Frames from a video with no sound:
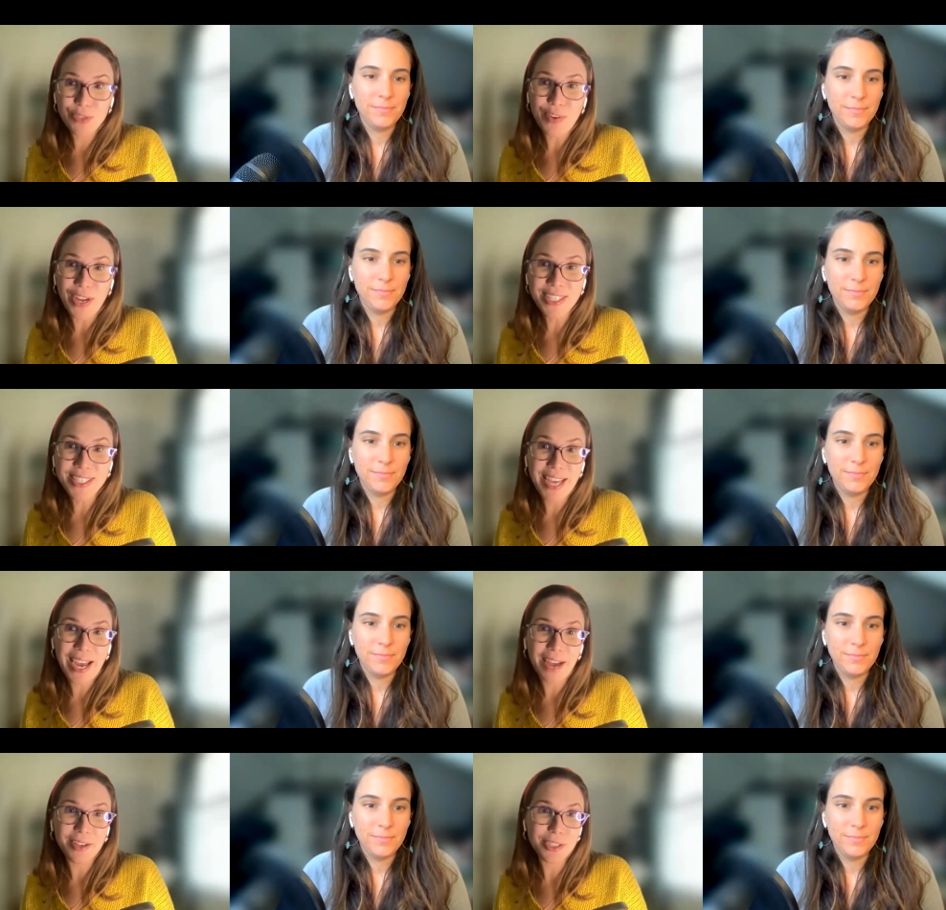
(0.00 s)
Speaker 1: fun to
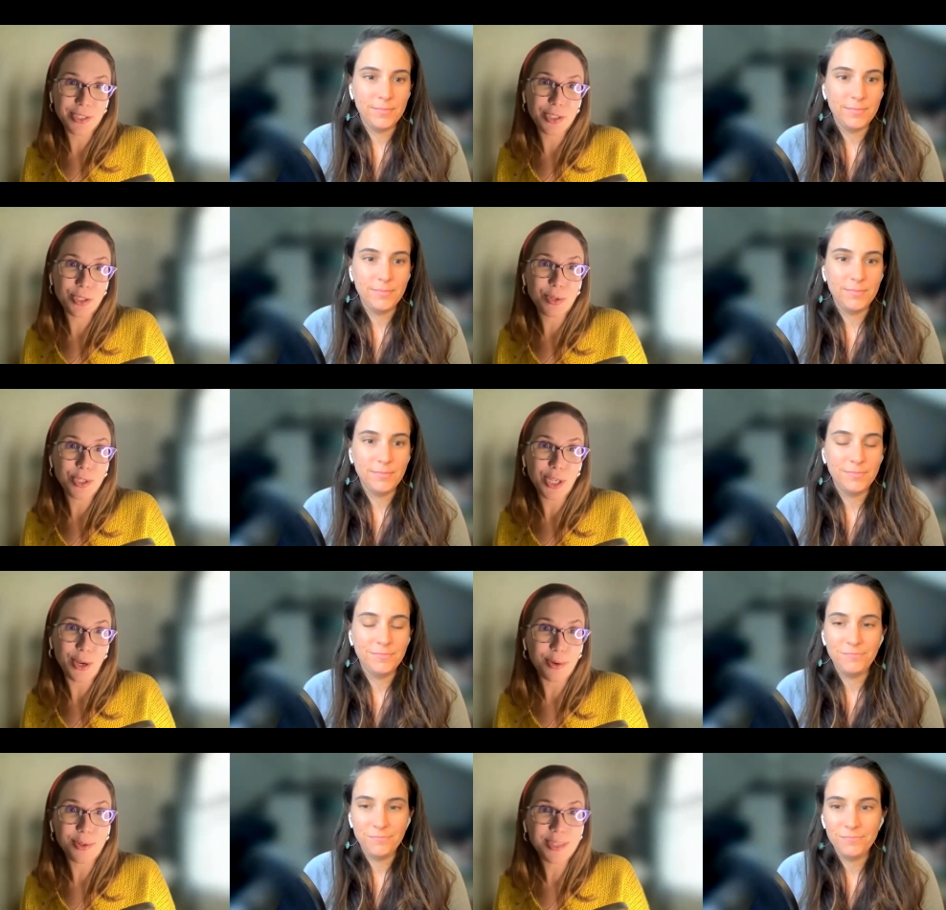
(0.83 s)
ha- do a
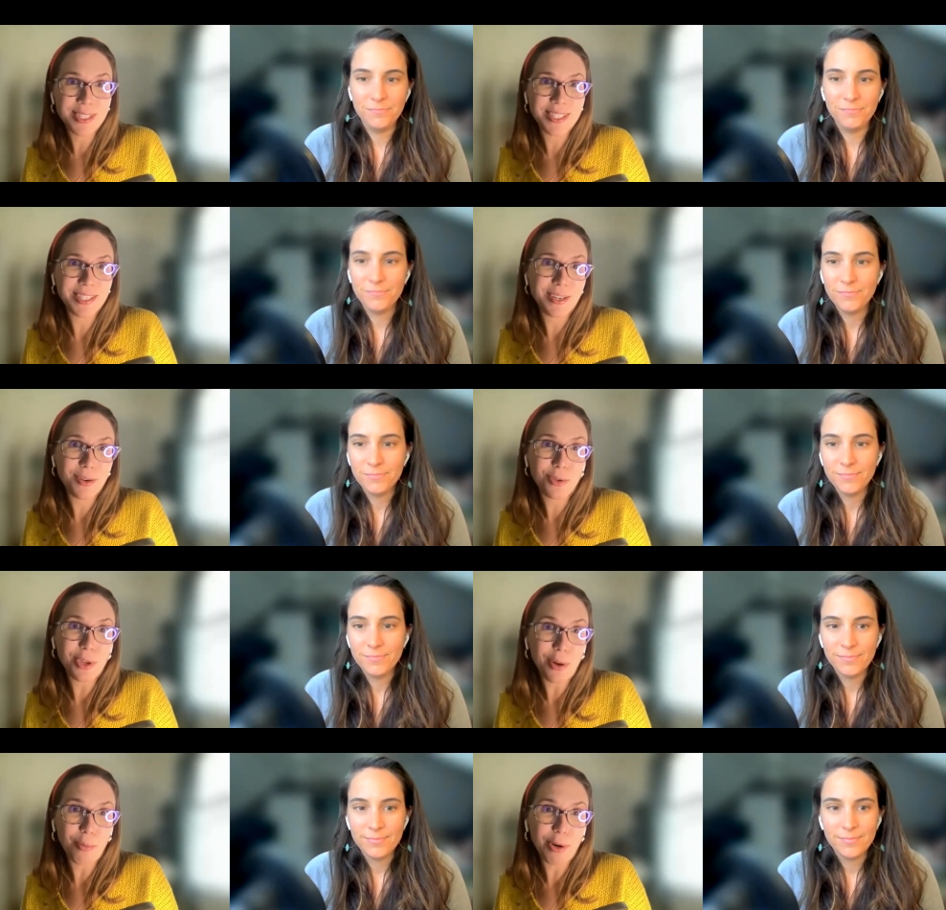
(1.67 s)
toast.
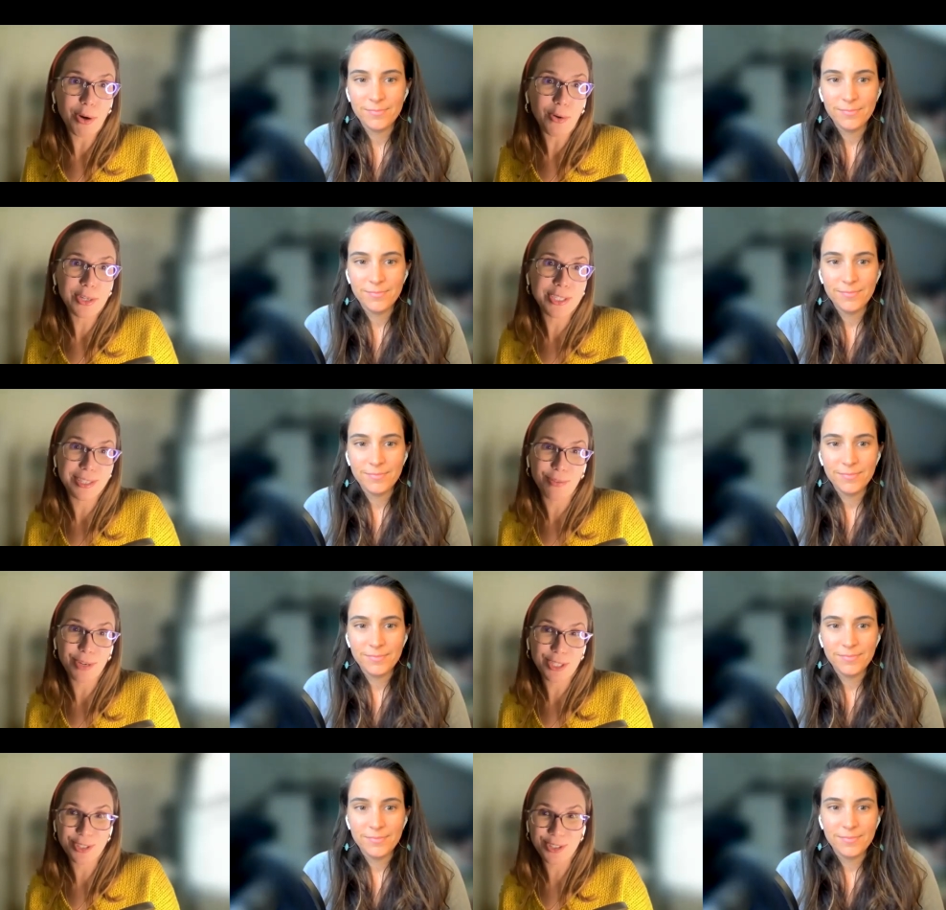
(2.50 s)
You know, regardless of
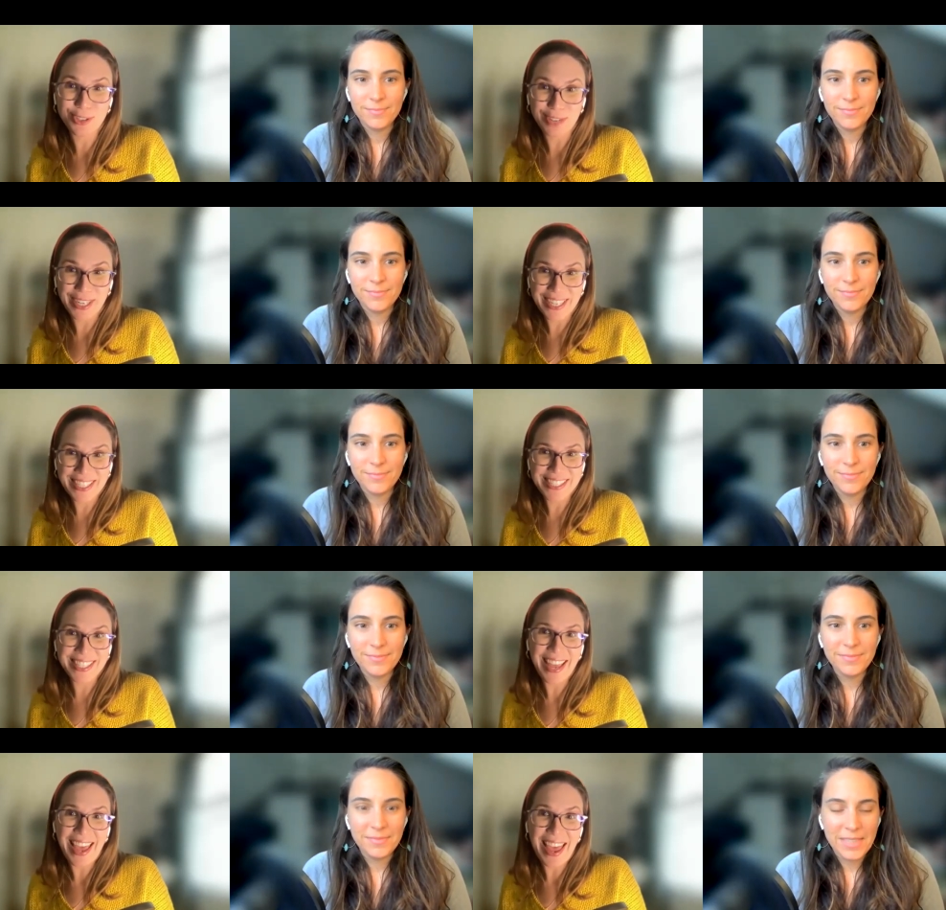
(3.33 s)
what you're drinking, to
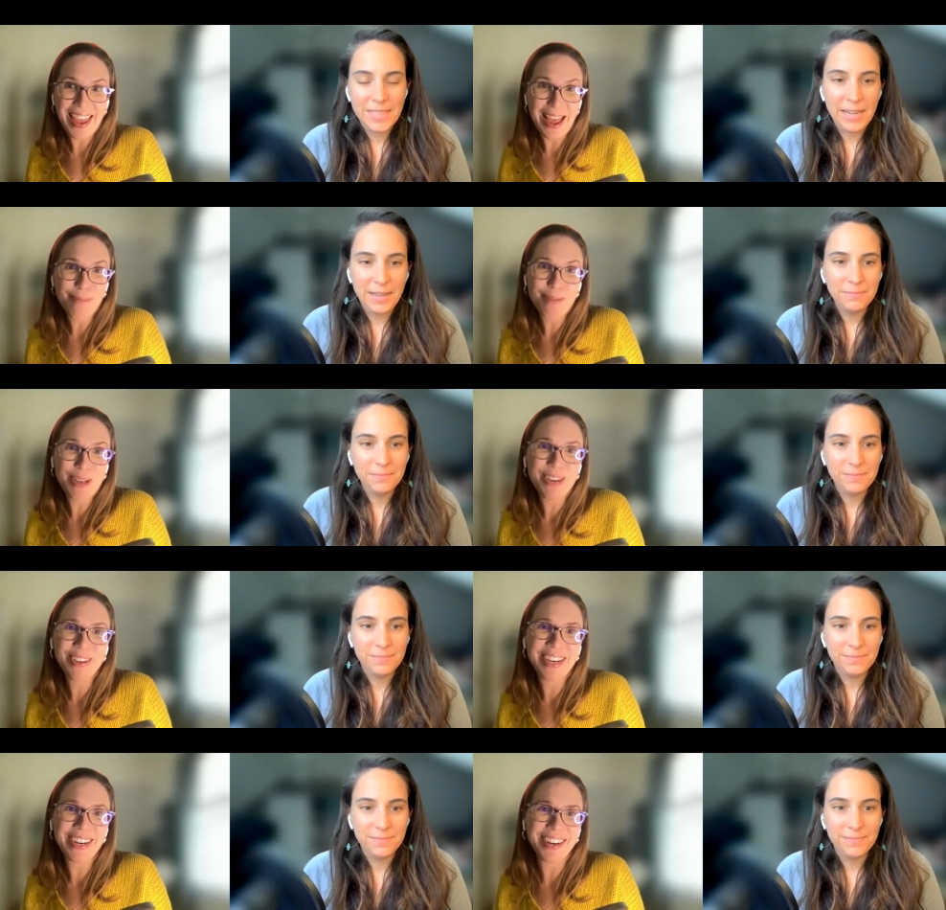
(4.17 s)
say, "Hey, yeah. Happy
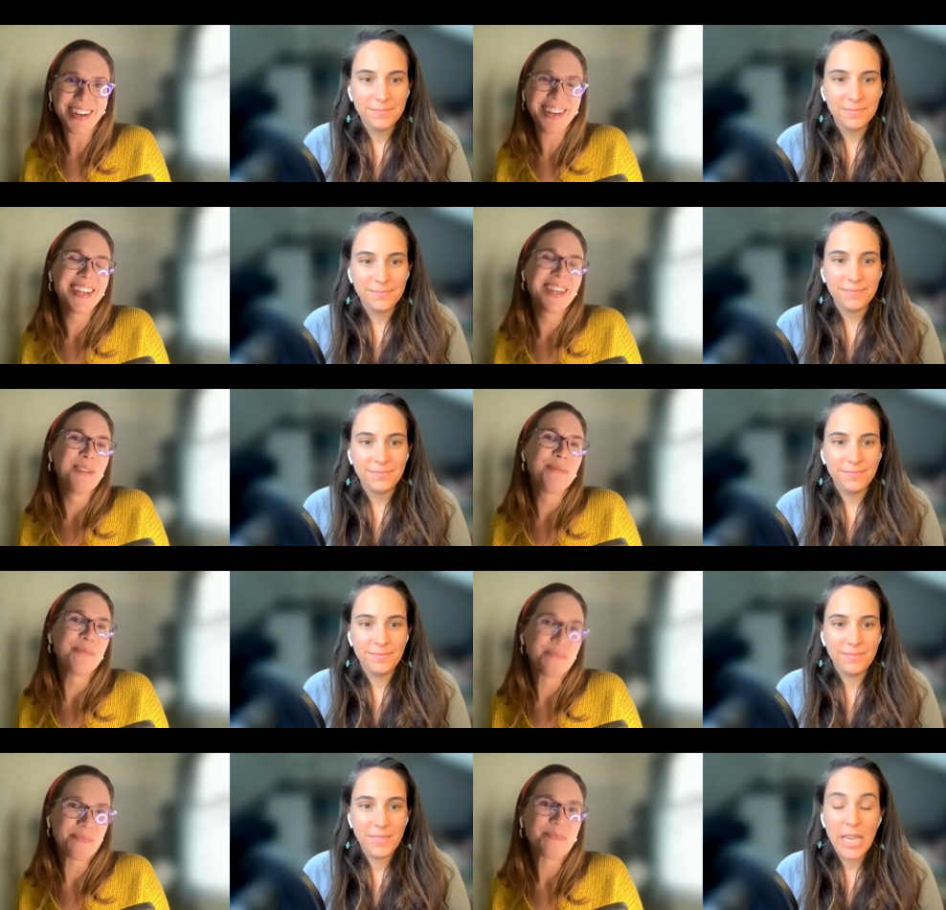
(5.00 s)
New Year."
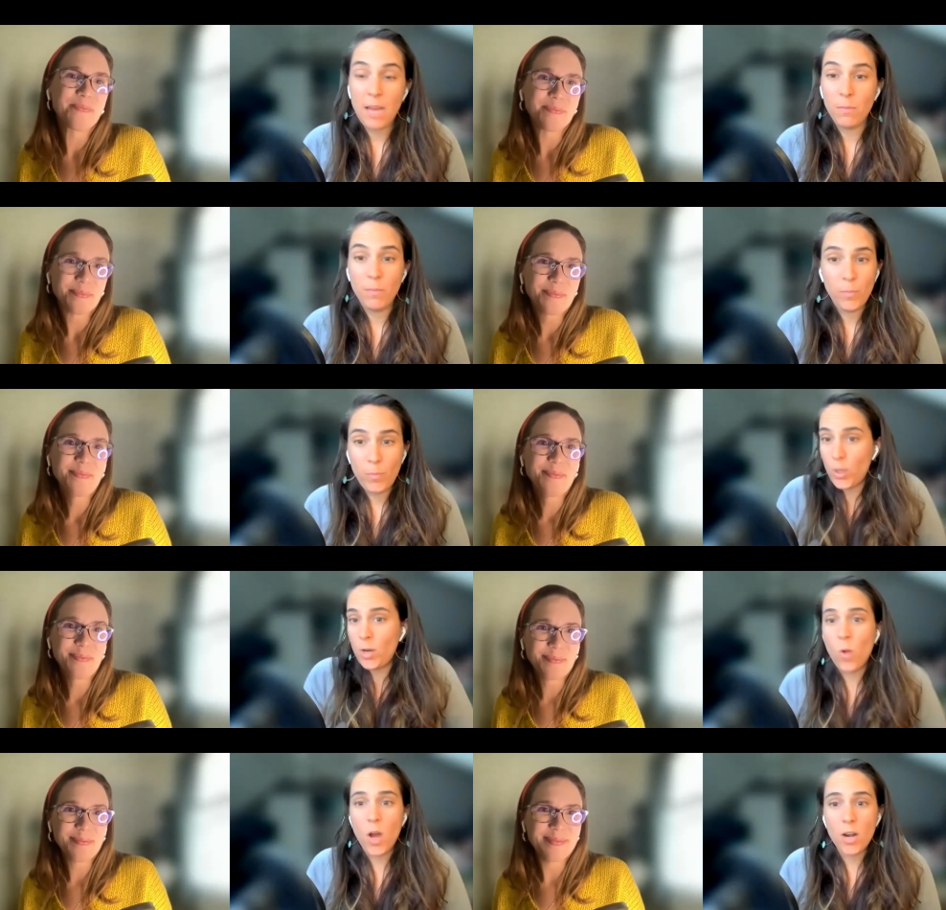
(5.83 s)
Speaker 2: Yeah,
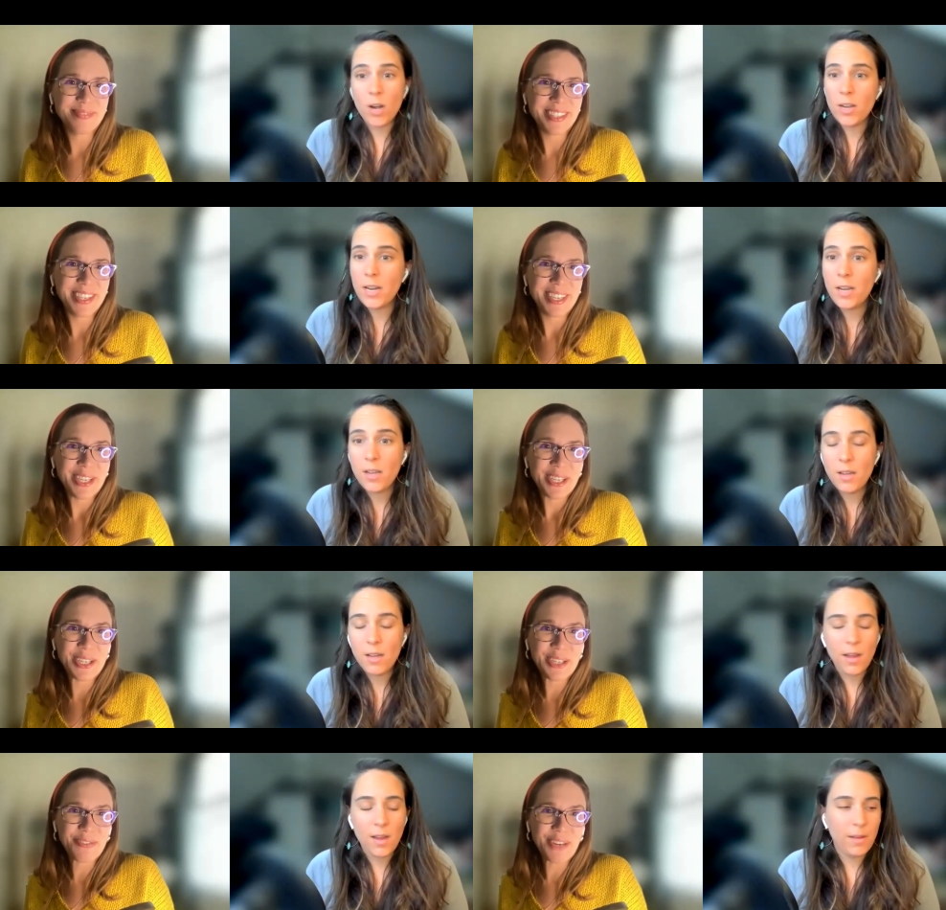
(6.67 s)
put a water in
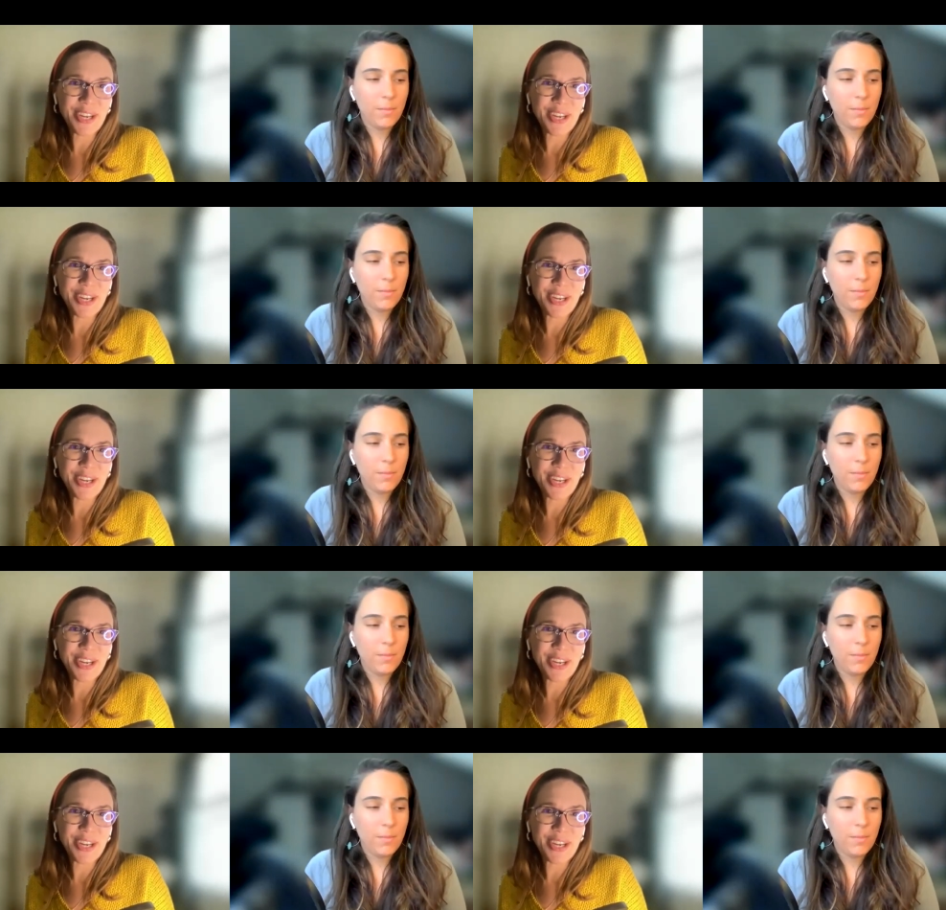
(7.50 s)
a good for